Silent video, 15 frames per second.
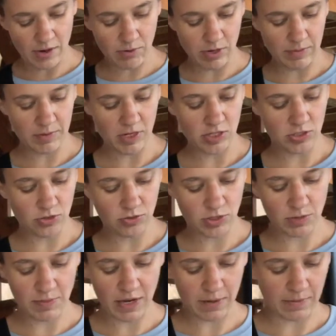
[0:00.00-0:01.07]
what I'm going to do to
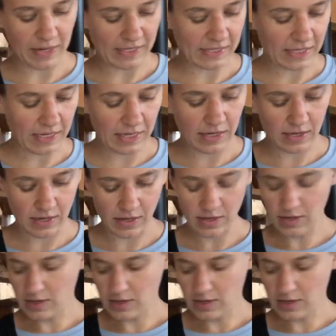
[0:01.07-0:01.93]
make my tea